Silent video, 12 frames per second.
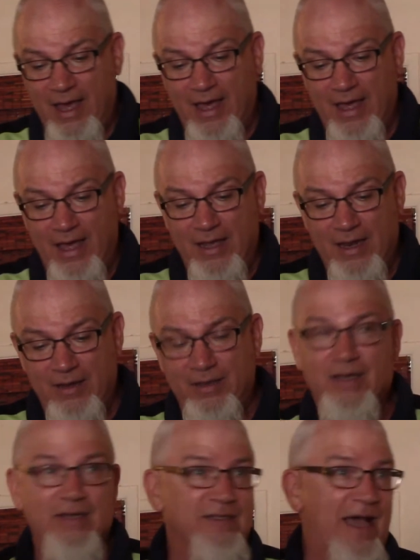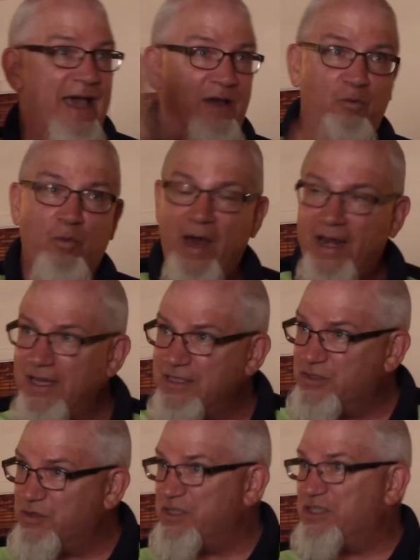because I had
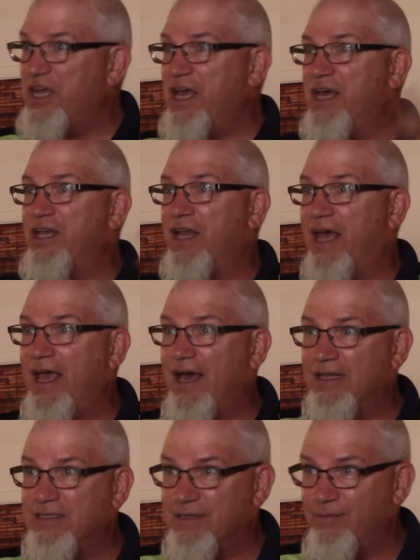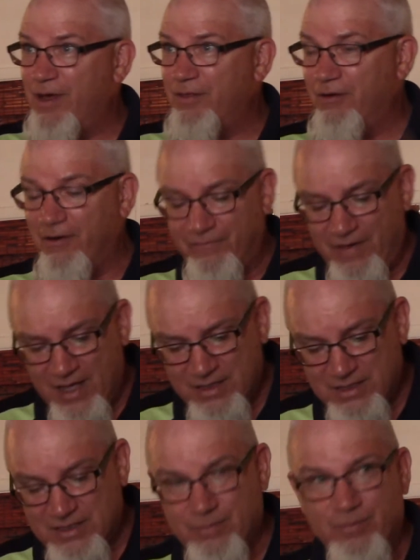weddings to attend, I had some other
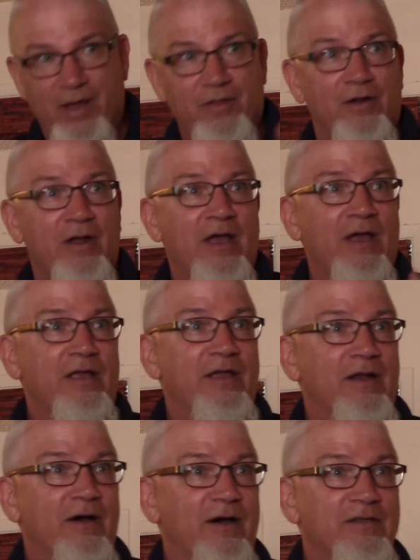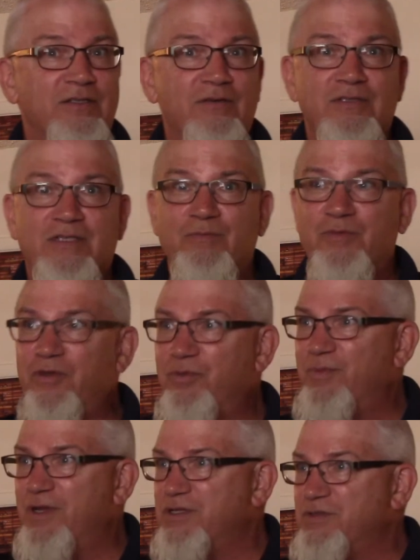events, some other, you know, I was doing some youth
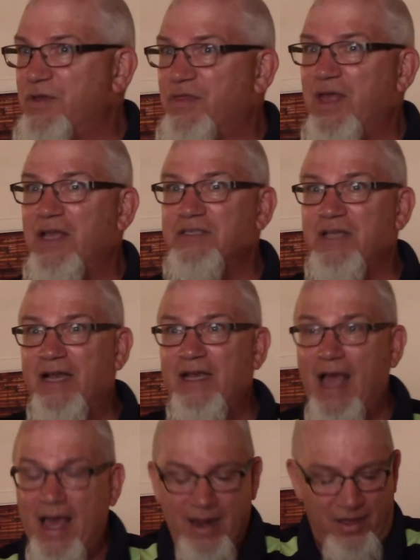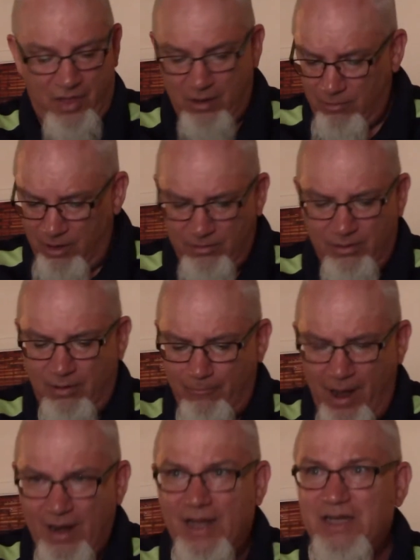ministry things, and I, and I thought, well,
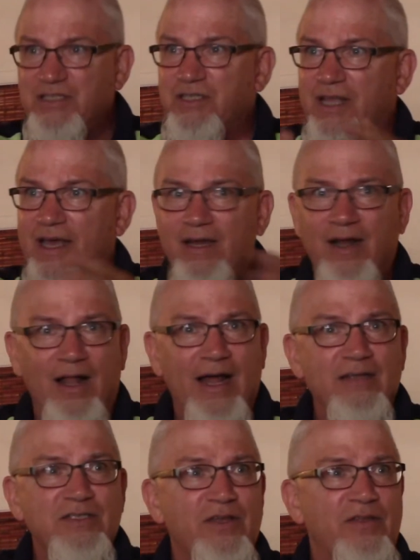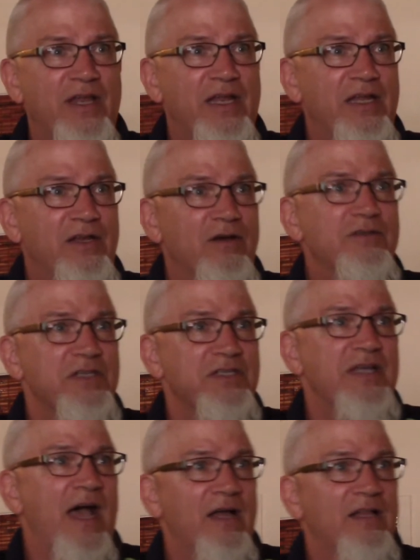why don't I just lay it all so that he knows
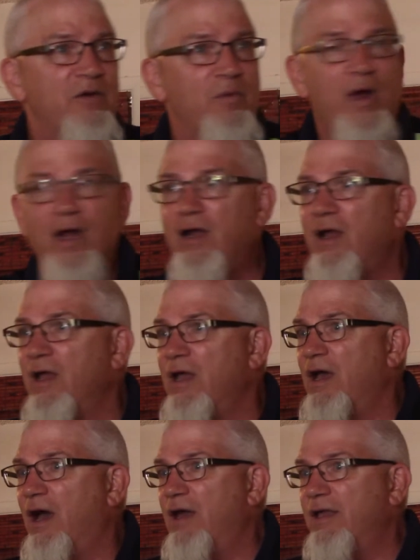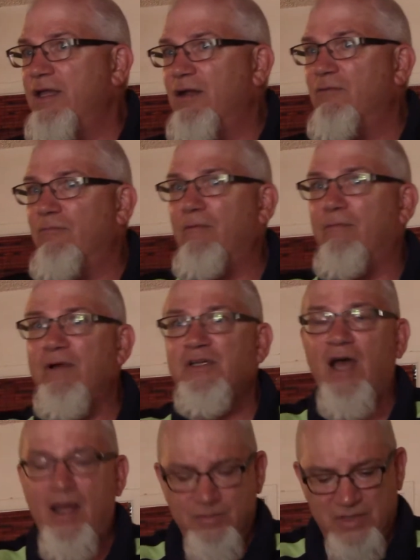exactly where, uh, you know, what
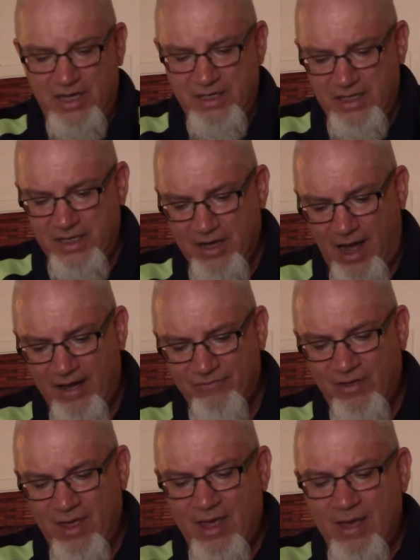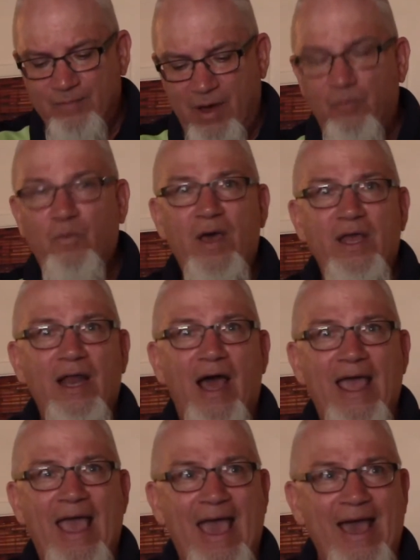times I needed off. But when I
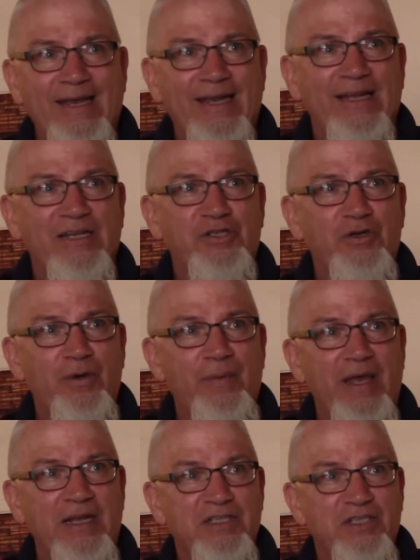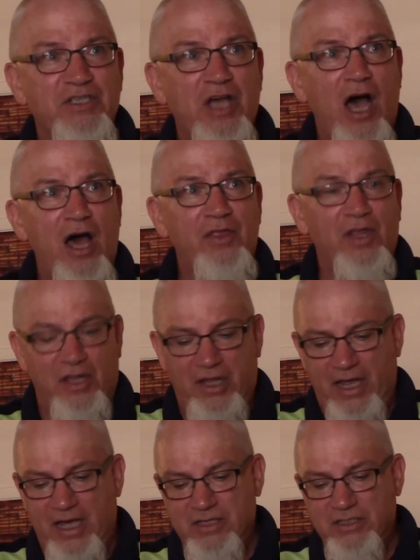handed it to him and he saw the
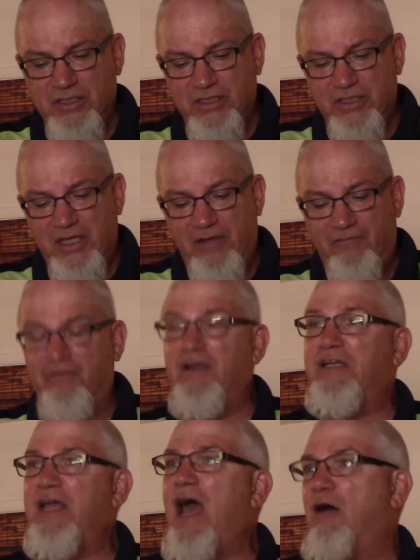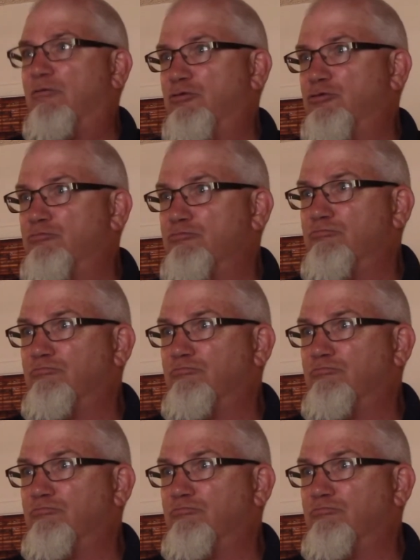list, he freaked out.